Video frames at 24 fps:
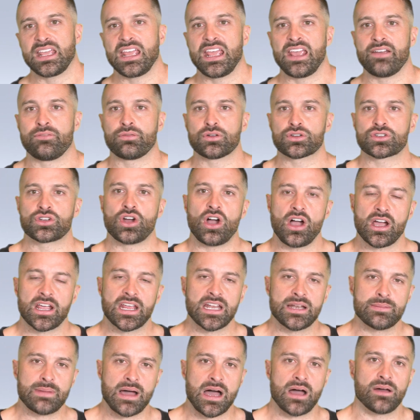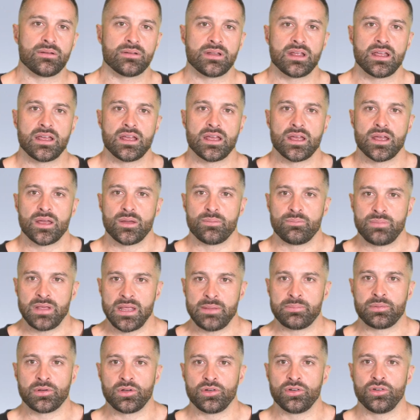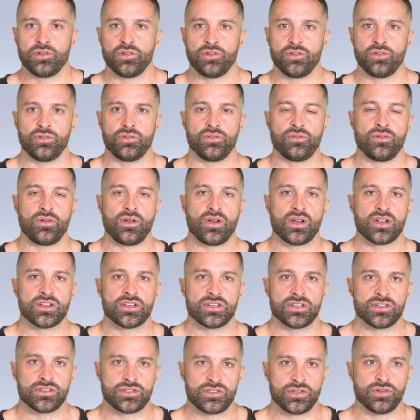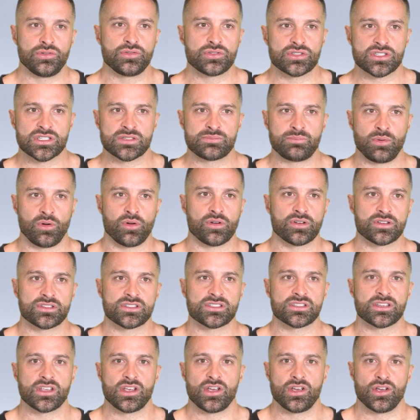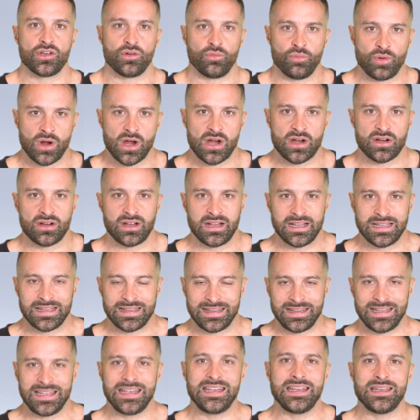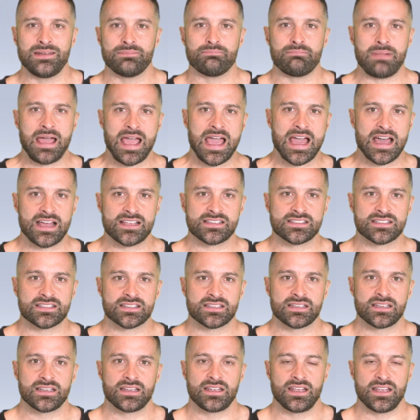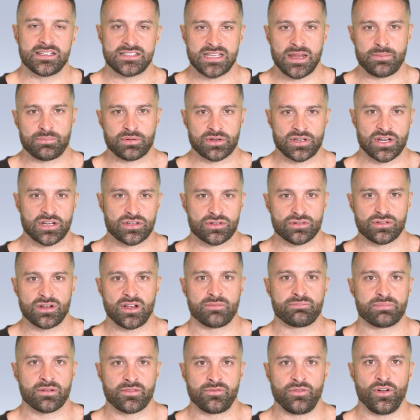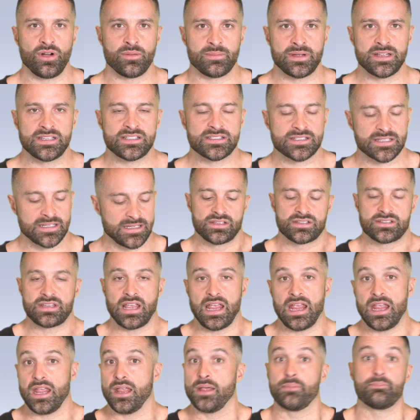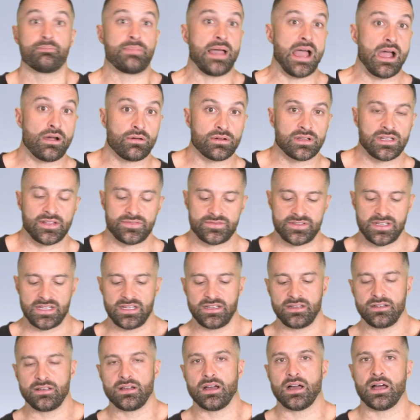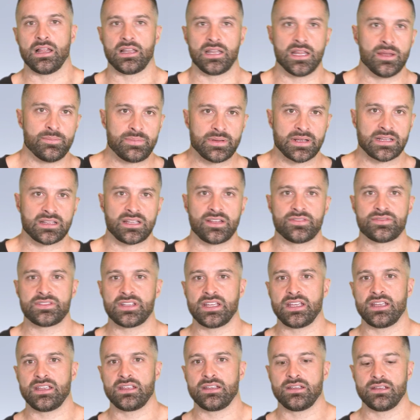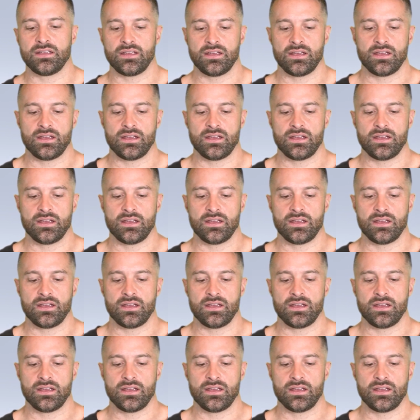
if we're talking about people who do sports where lean mass is a predictor of performance, say powerlifting, Olympic lifting,